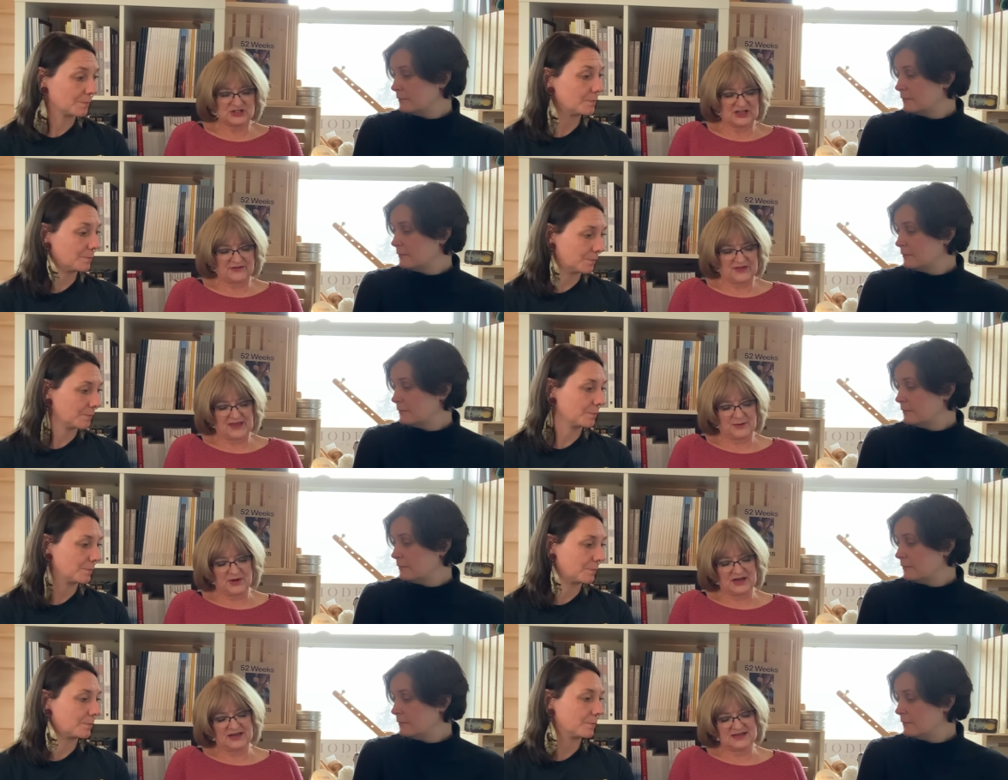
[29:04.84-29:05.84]
Speaker 1: and mm-hmm. everything, mm-hmm.
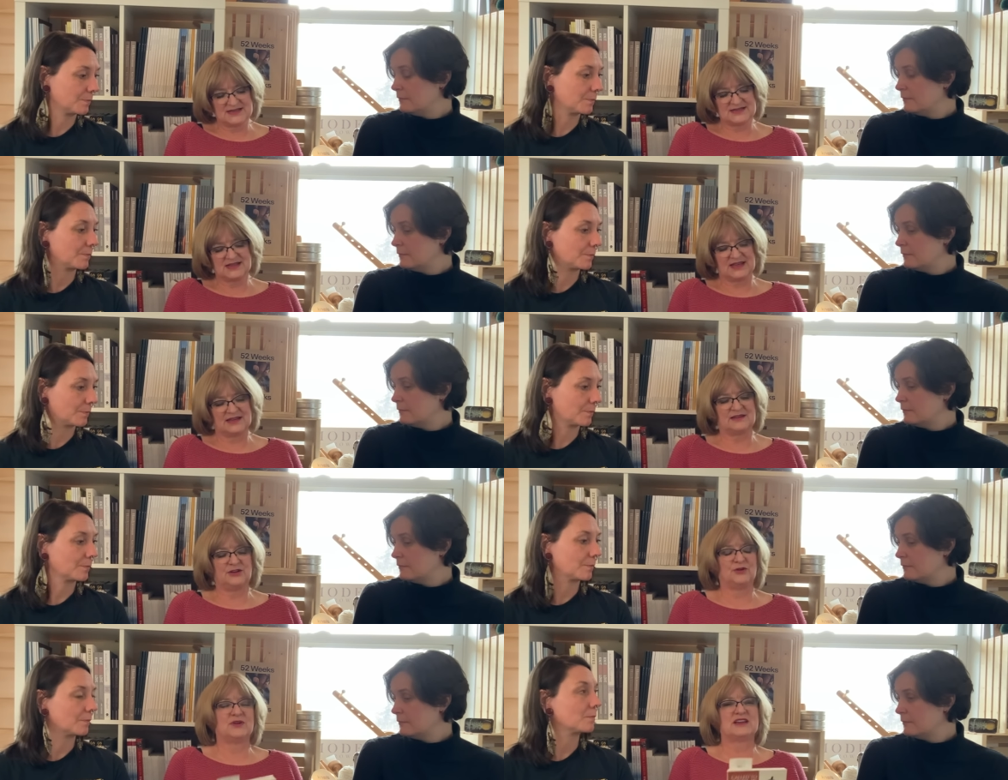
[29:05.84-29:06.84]
but it is like,
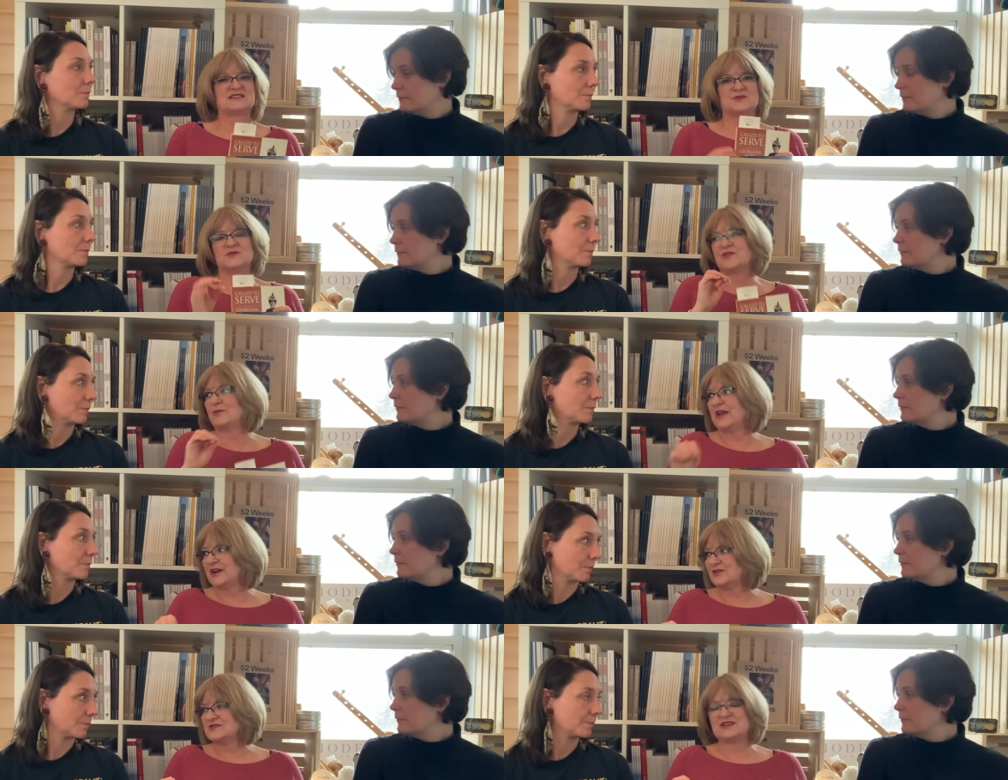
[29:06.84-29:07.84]
you know, excerpts from
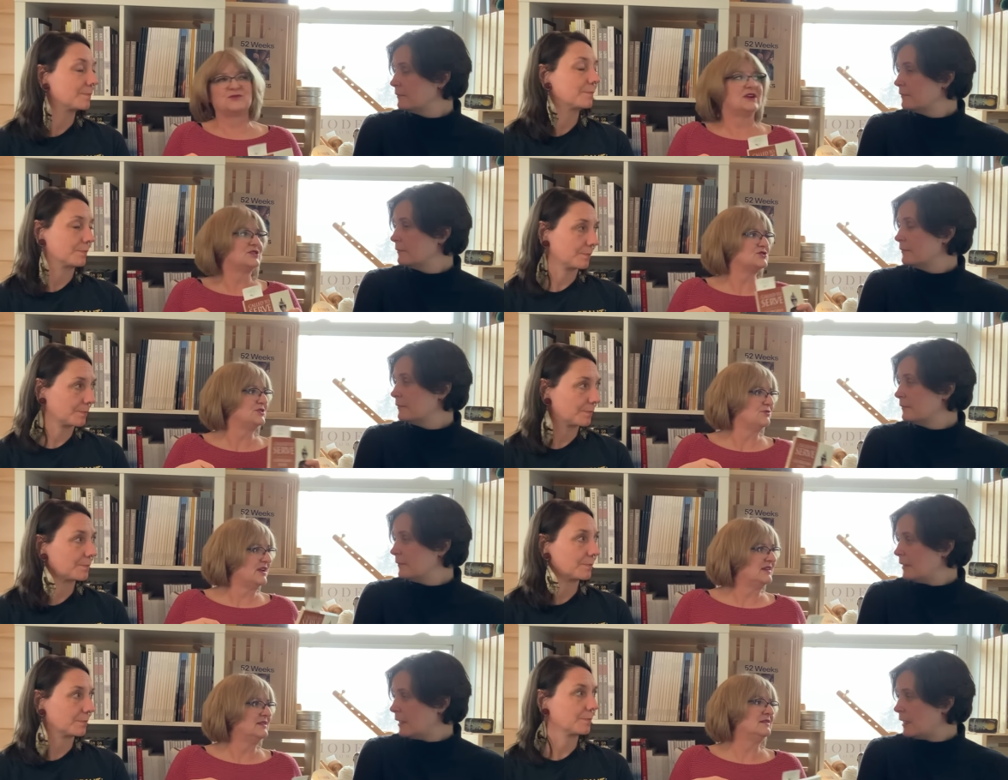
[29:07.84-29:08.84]
letters that were actually
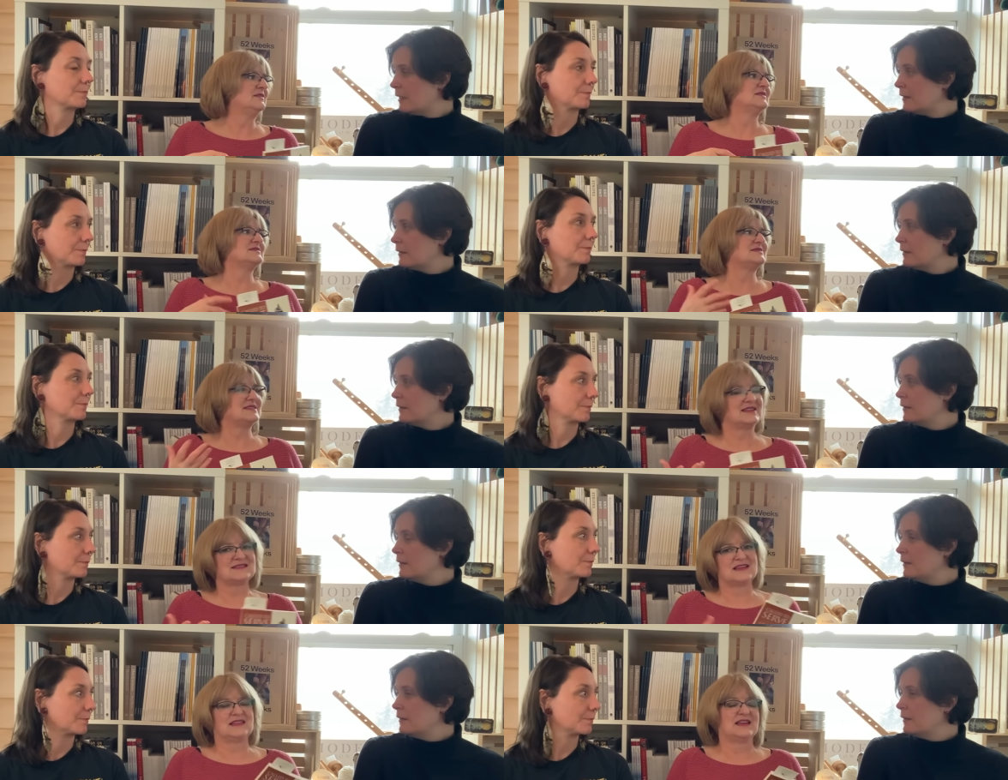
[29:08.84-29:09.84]
written and
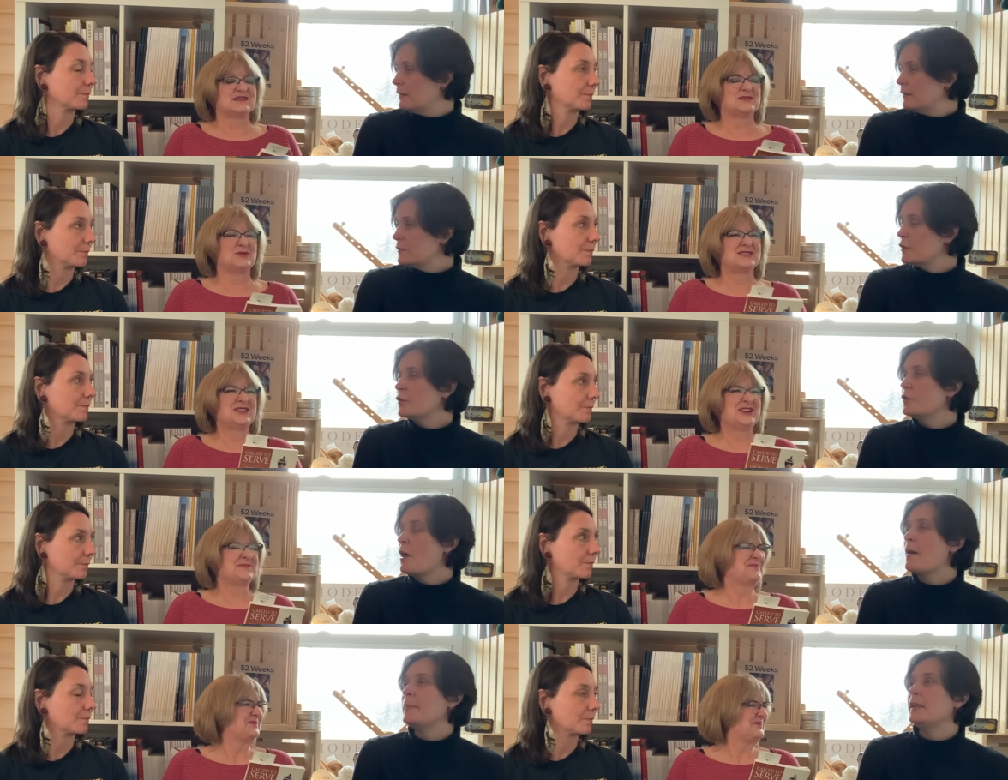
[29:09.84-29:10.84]
things like that. So, so you're not,
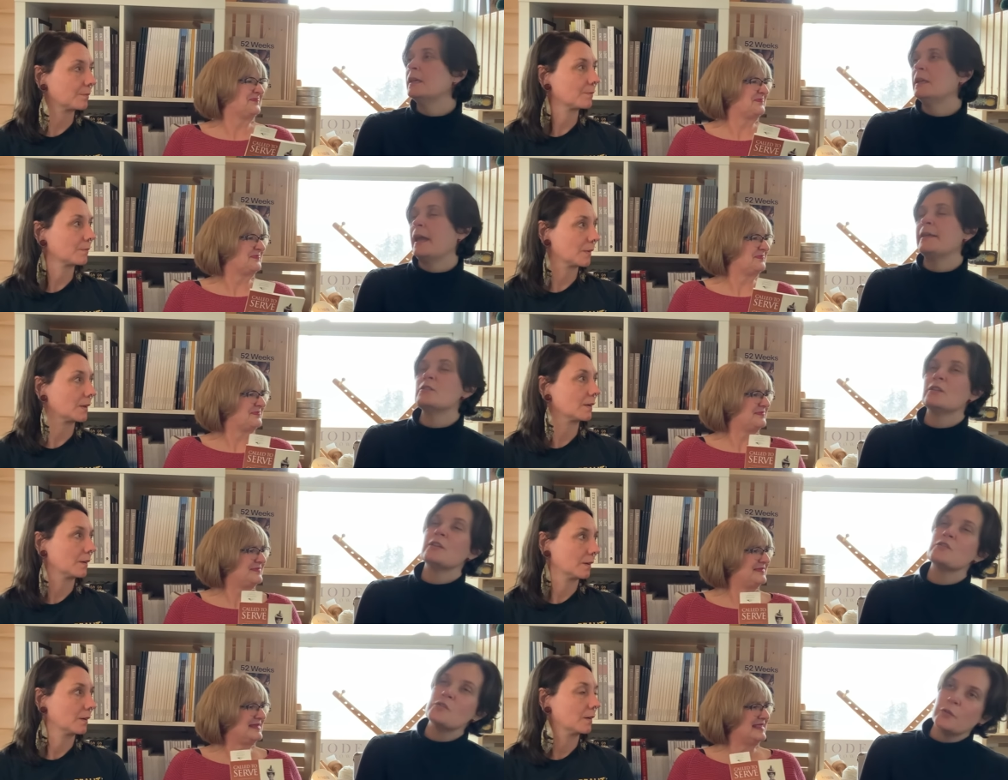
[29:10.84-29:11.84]
not,
Speaker 2: being engaged in
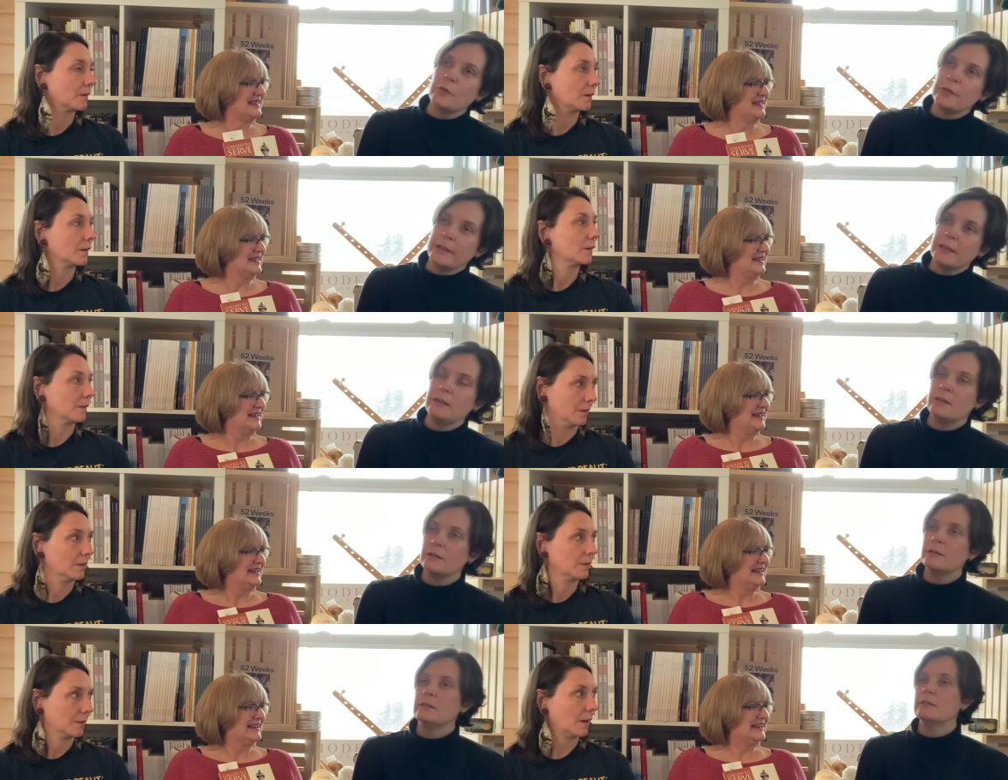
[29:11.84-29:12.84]
a story.
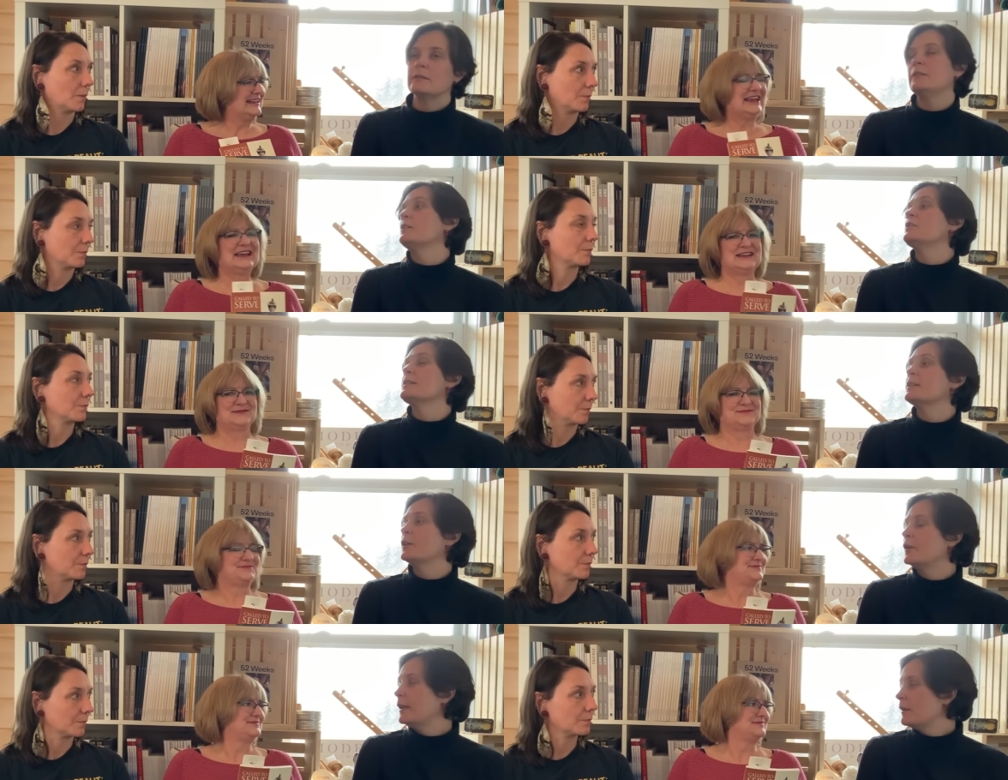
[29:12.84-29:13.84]
You're, yeah. You're just
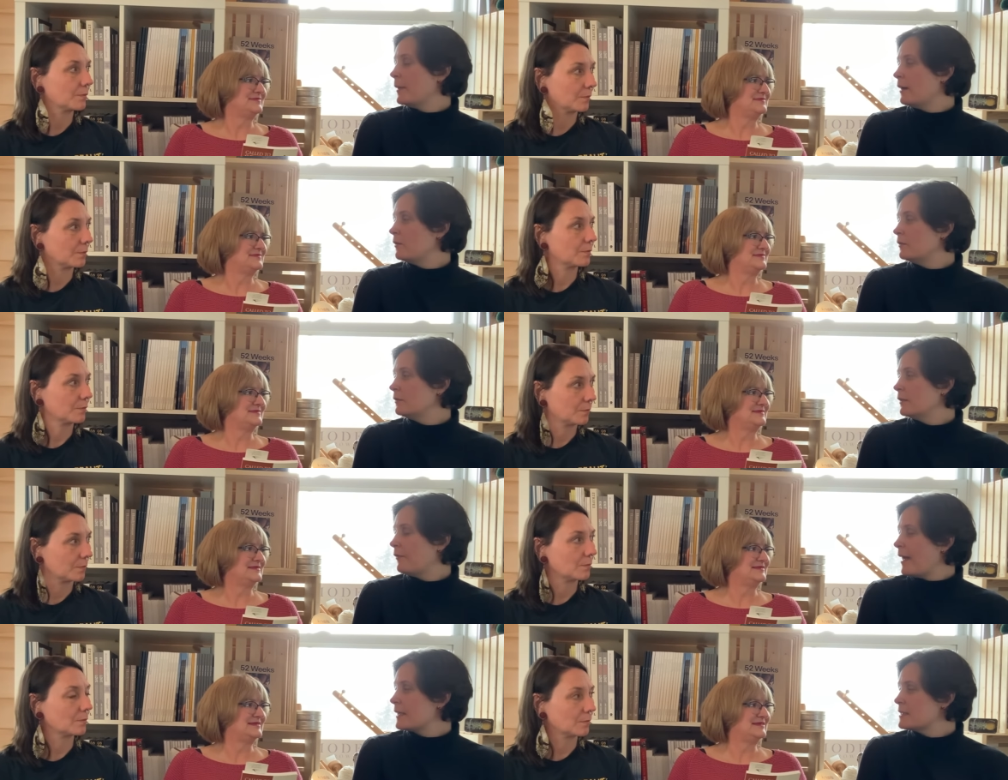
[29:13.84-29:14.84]
learning about the
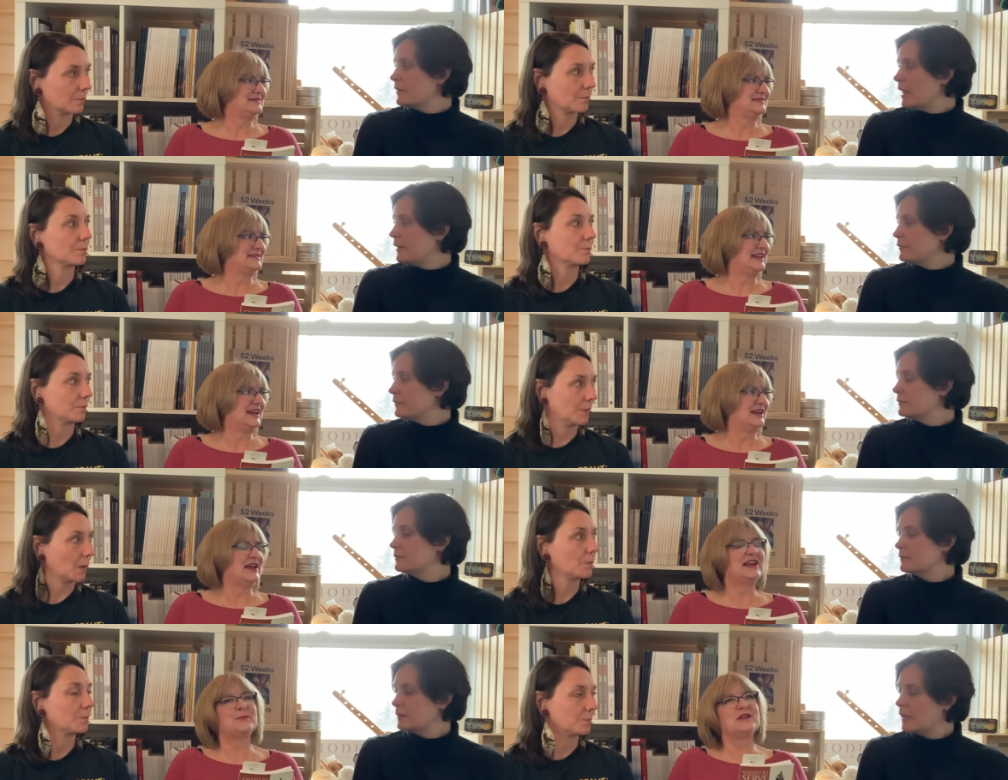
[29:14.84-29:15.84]
facts of
Speaker 1: life. Yeah.
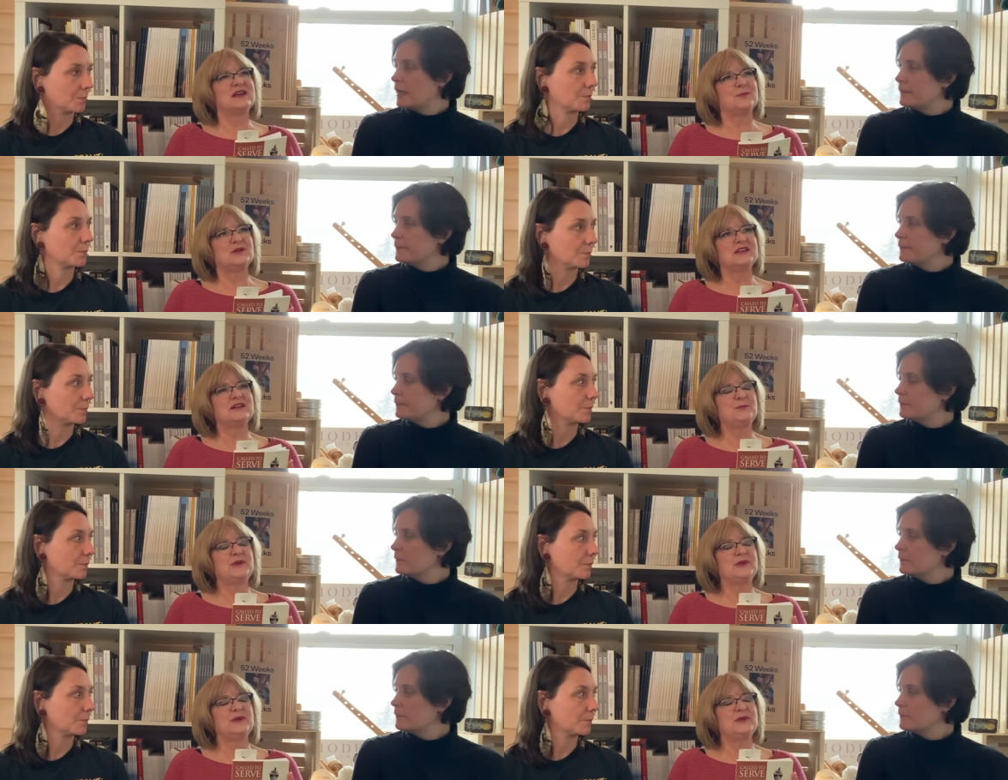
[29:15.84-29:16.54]
And I'm a, I'm a little